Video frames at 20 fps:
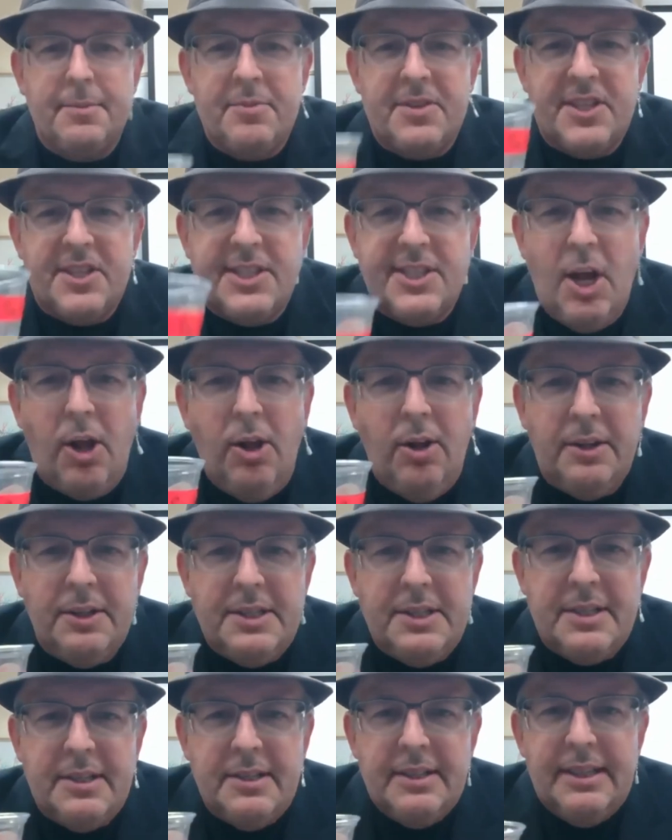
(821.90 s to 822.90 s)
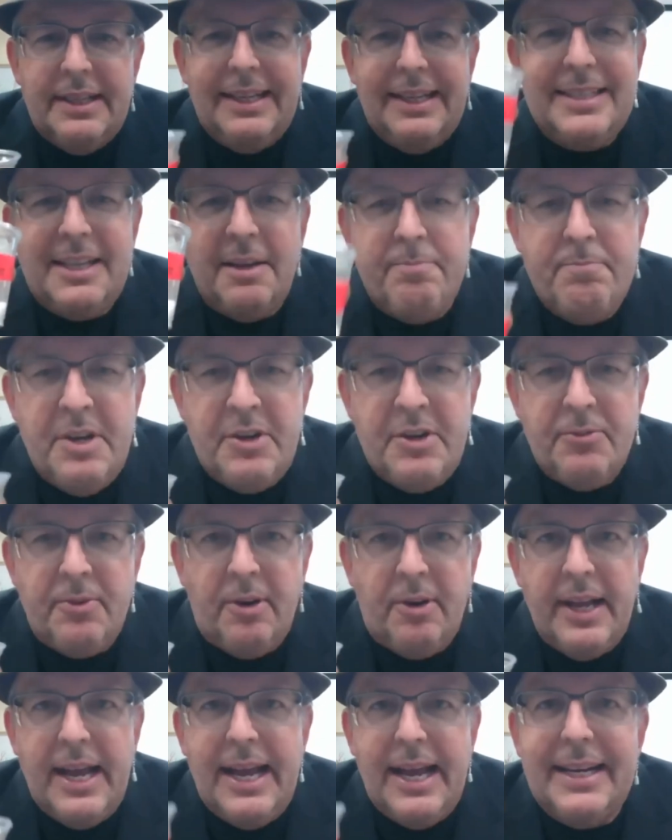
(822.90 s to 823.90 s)
salt is a
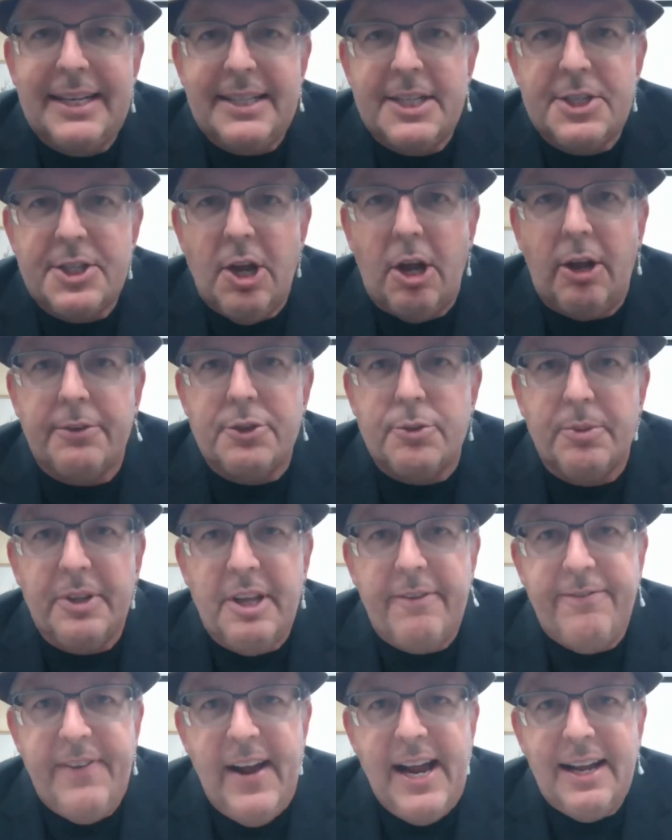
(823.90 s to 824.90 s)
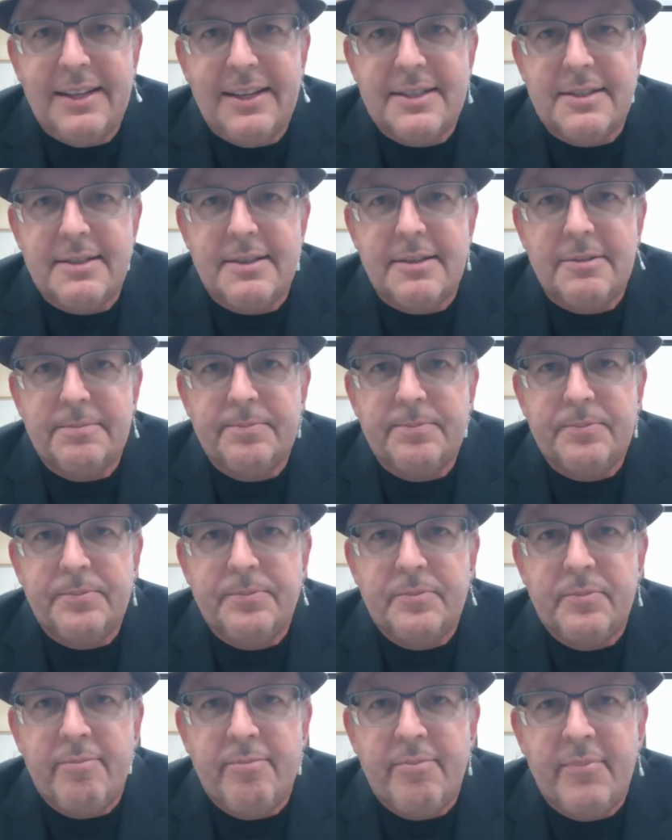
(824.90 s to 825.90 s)
mineral and it dissolves really fast.
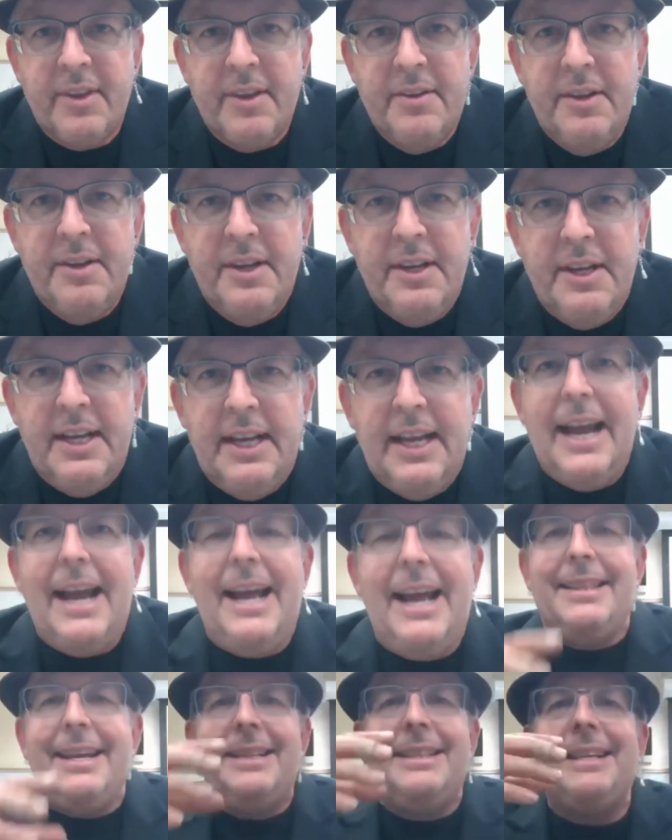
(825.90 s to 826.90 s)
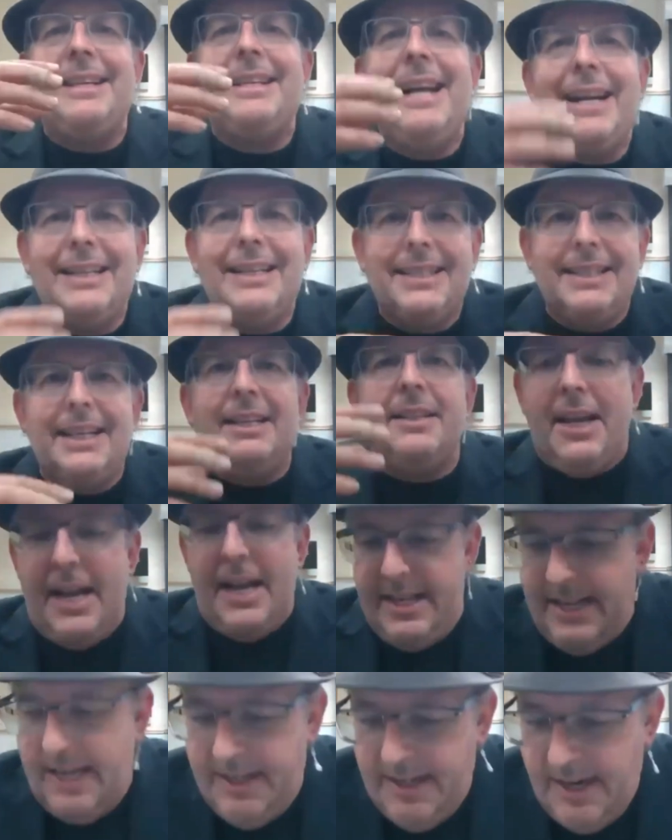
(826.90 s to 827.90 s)
And then the next things,
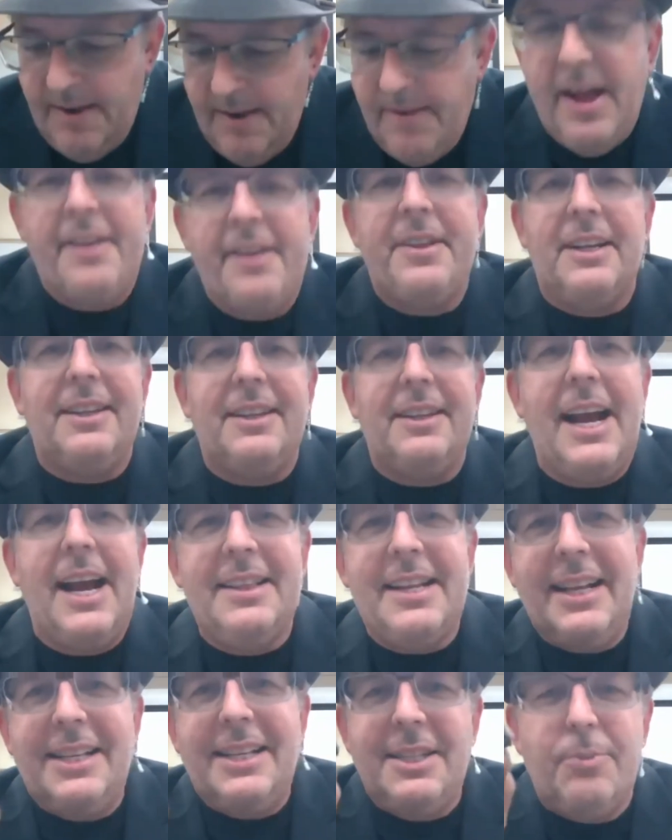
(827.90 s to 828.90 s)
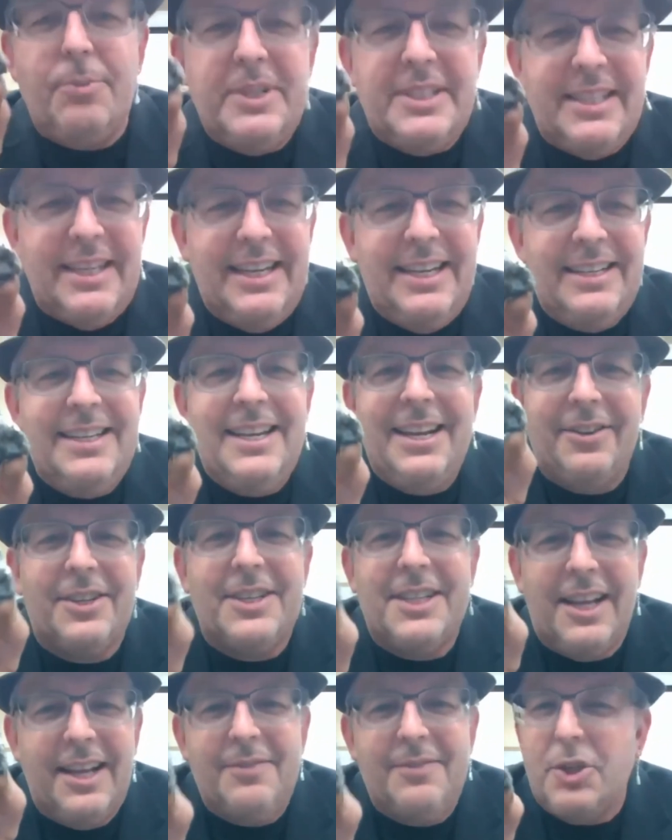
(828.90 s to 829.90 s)
and that and the, and that's what's in
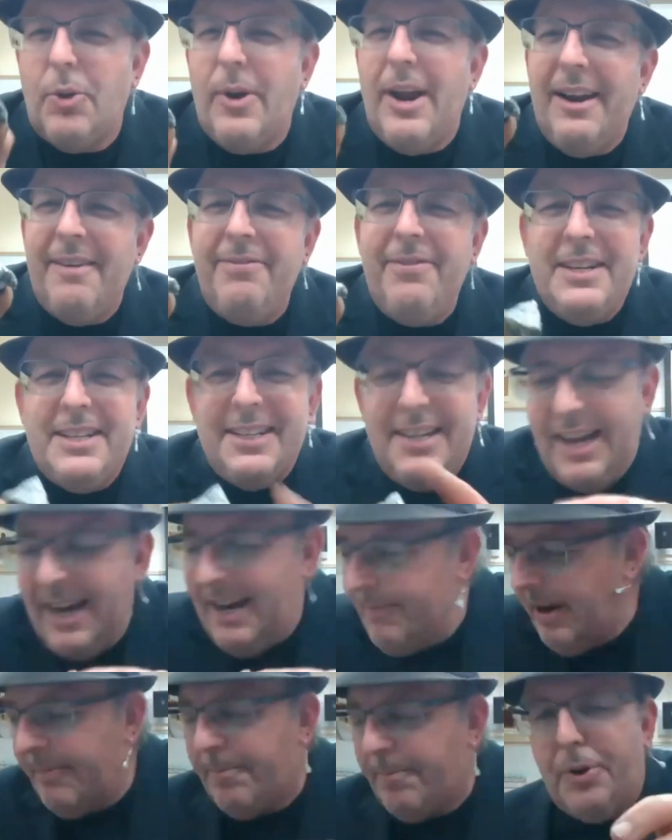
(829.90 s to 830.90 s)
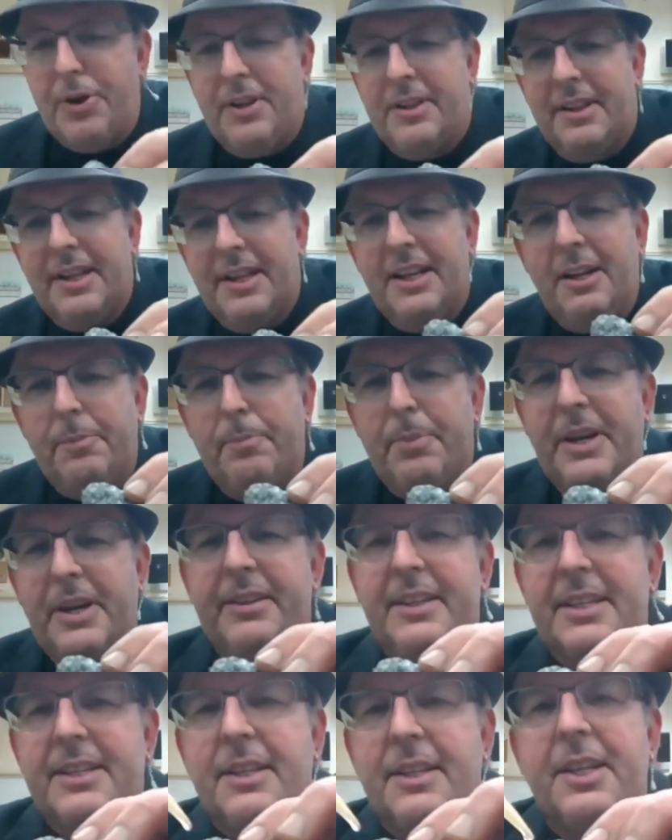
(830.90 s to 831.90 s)
here. So every time I put a little bit
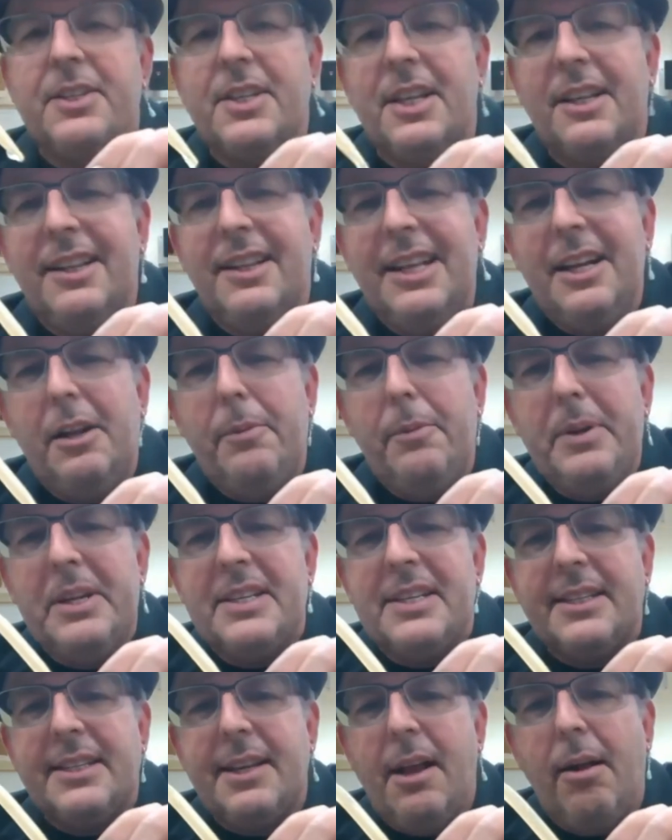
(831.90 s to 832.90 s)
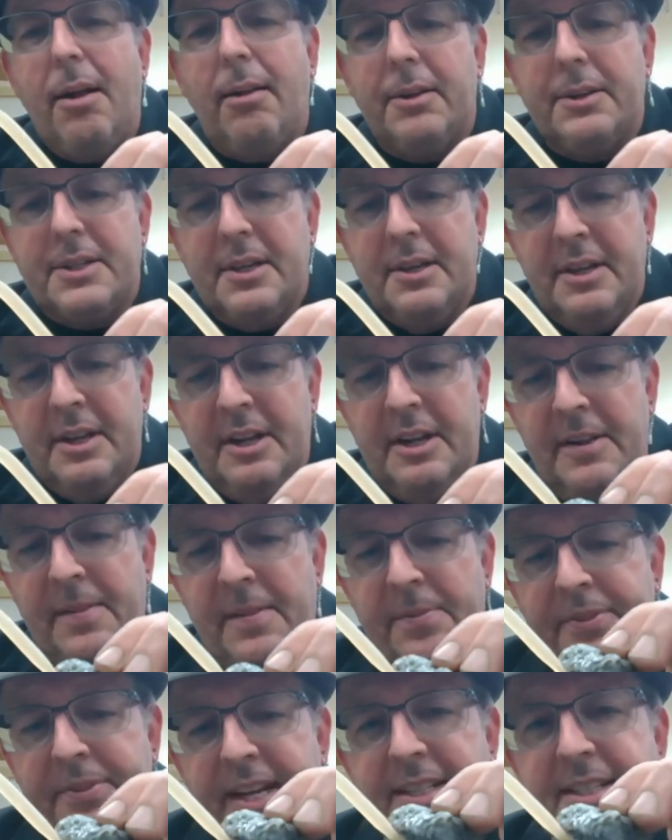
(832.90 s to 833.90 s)
of this, and there's a little bit of salt
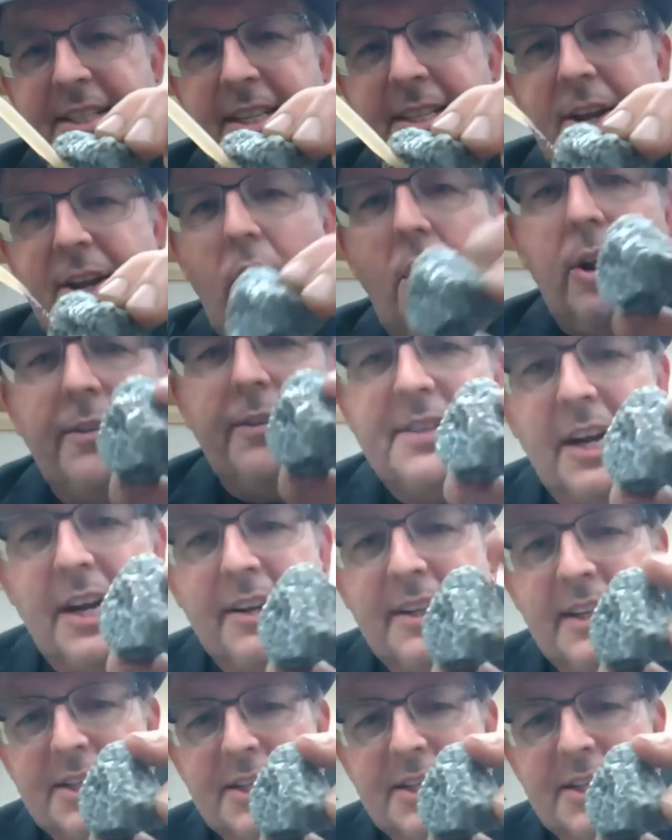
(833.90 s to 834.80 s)
that dissolves out of